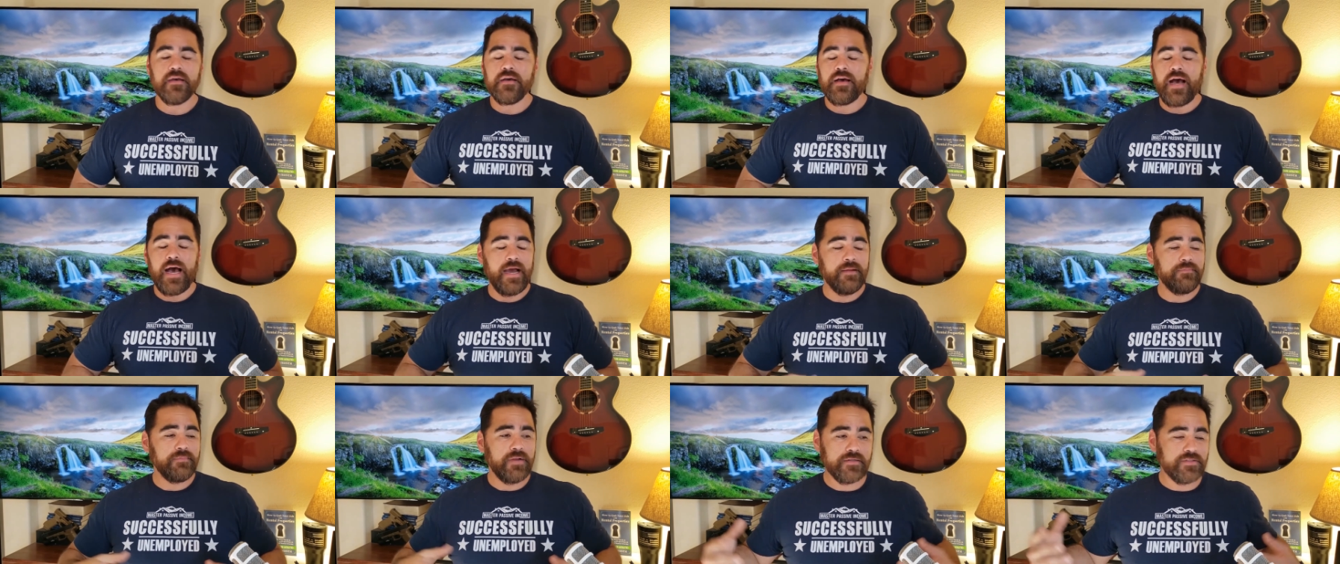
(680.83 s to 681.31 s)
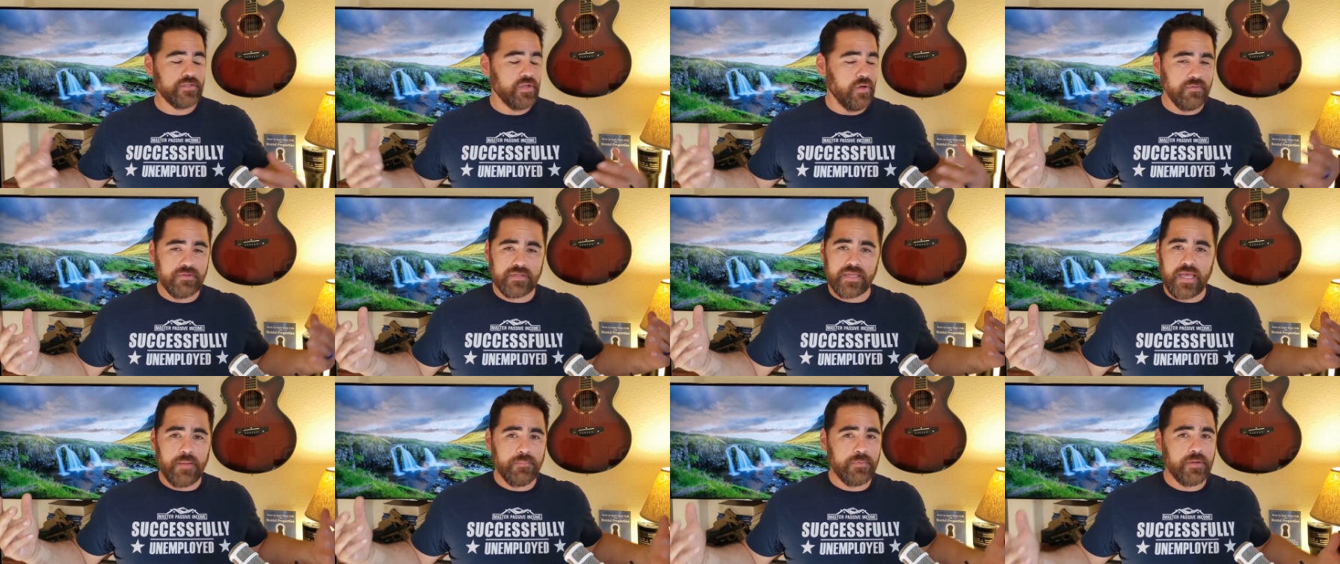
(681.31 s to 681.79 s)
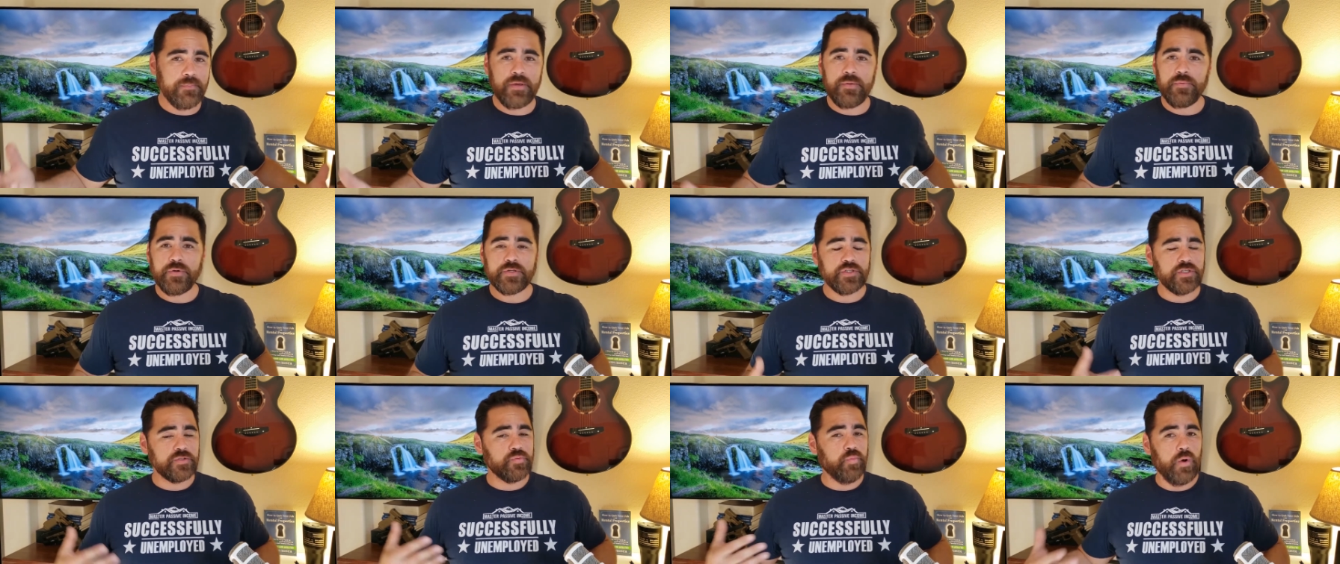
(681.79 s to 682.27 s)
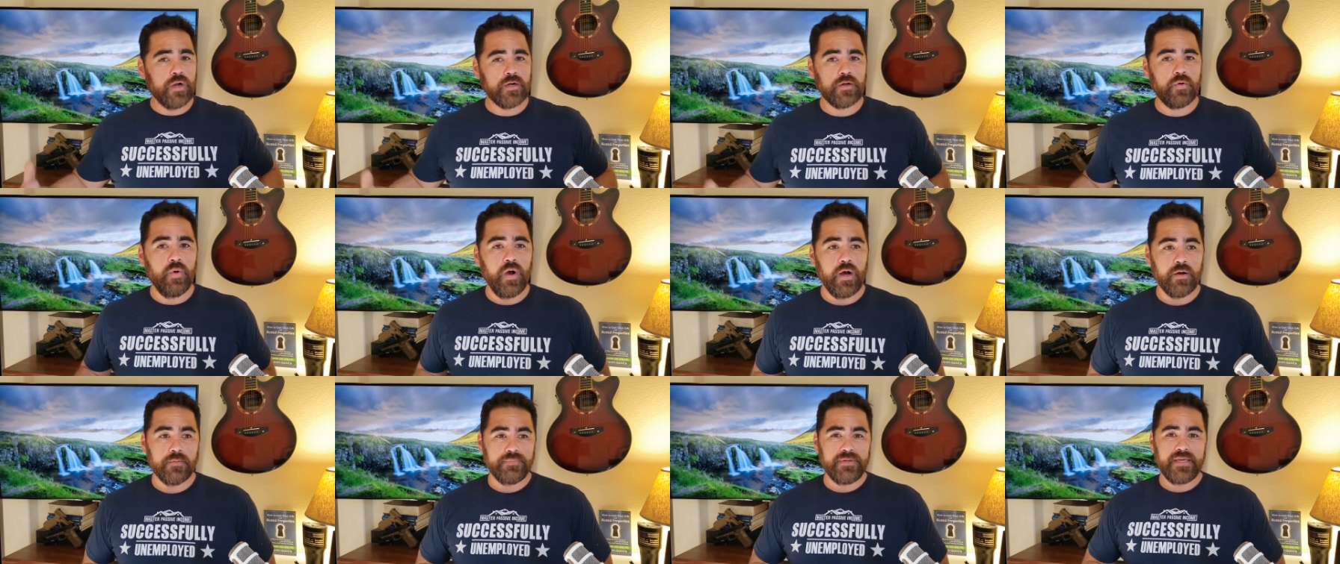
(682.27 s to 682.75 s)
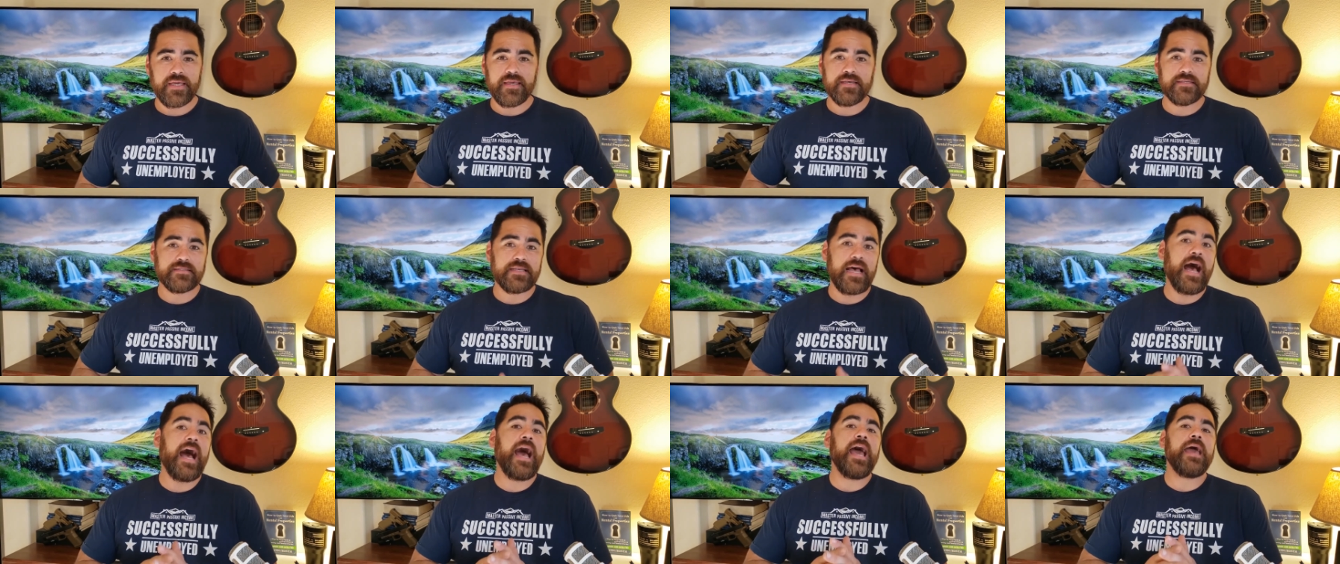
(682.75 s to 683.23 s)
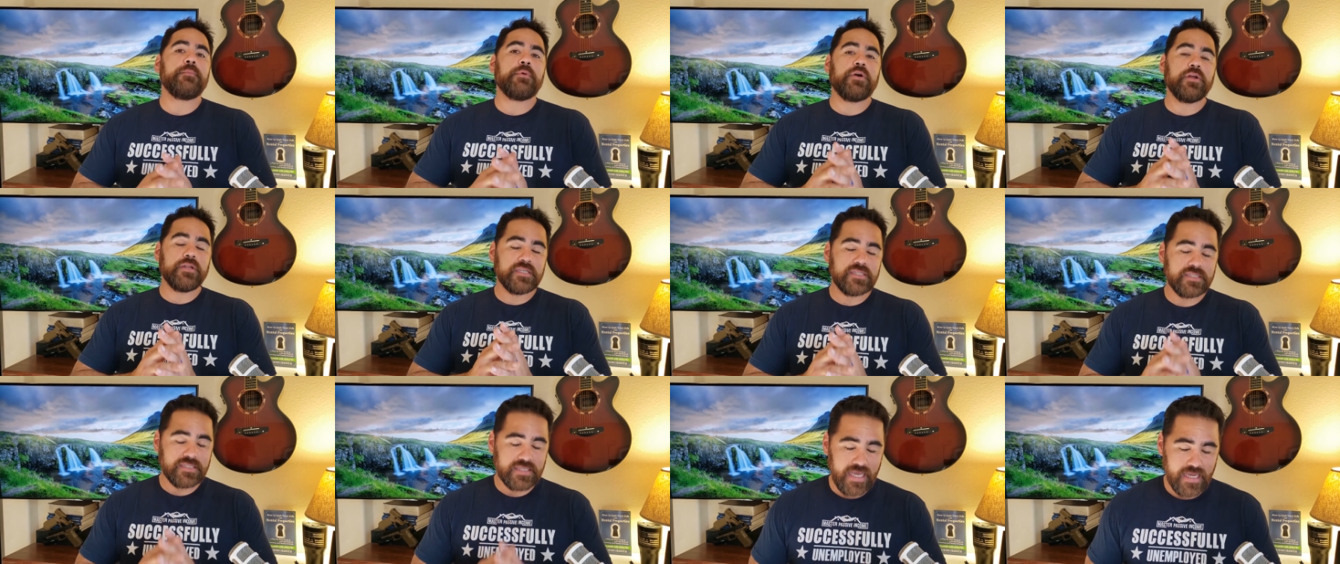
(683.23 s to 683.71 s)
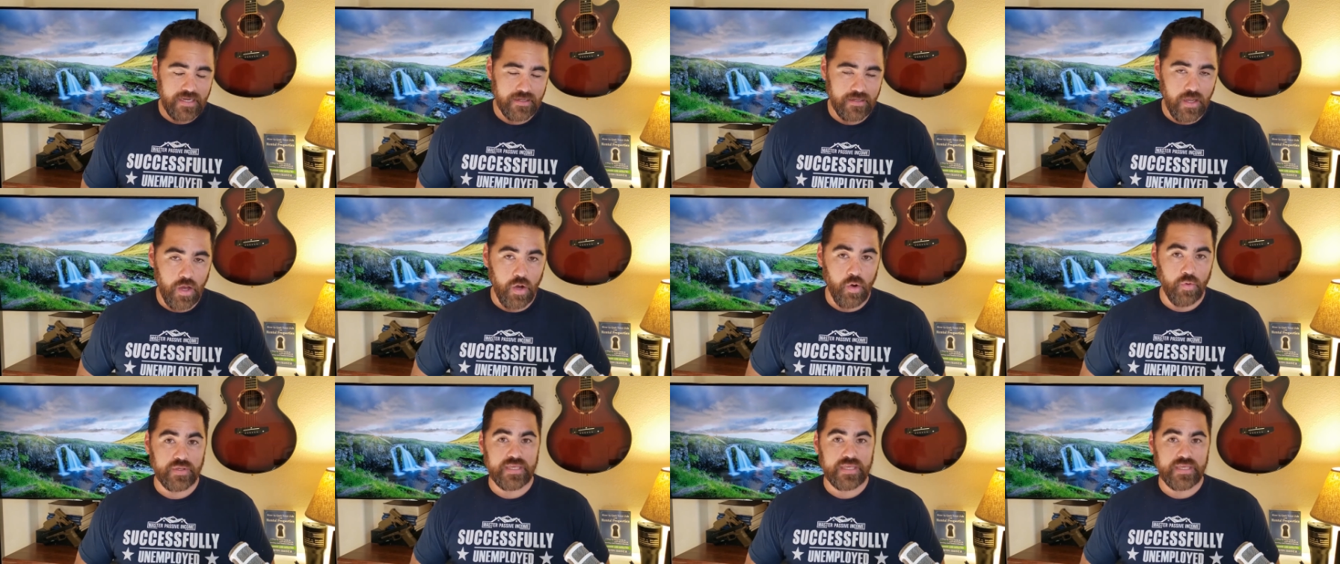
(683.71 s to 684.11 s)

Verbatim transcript: I'm not, don't come to me with just one quote because I'm going to say no.